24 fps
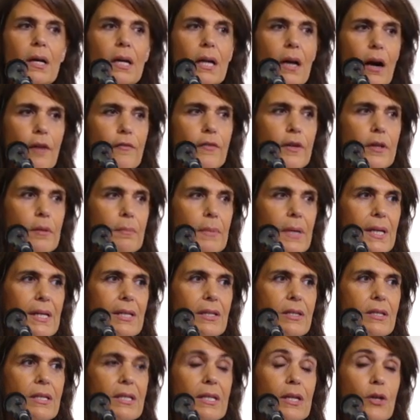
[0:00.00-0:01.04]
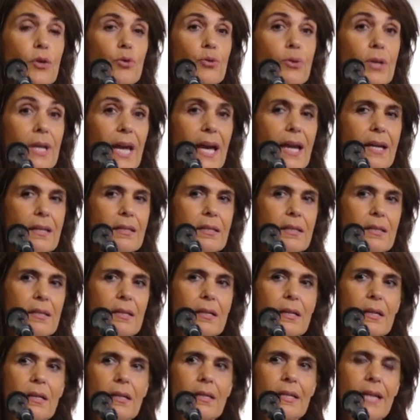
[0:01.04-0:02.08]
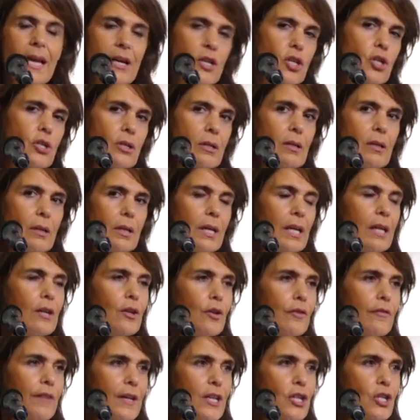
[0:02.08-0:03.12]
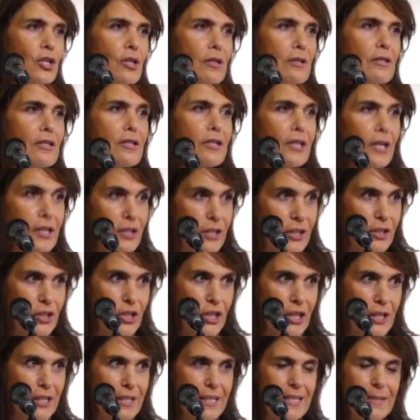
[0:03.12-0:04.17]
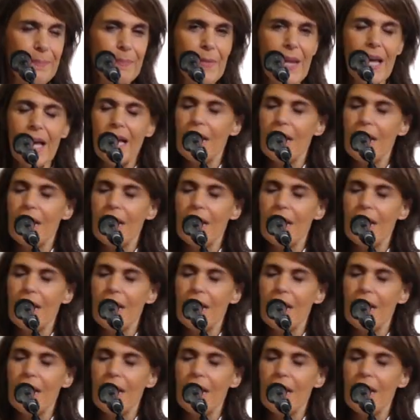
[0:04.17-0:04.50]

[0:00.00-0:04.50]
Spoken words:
governments create national innovation strategies.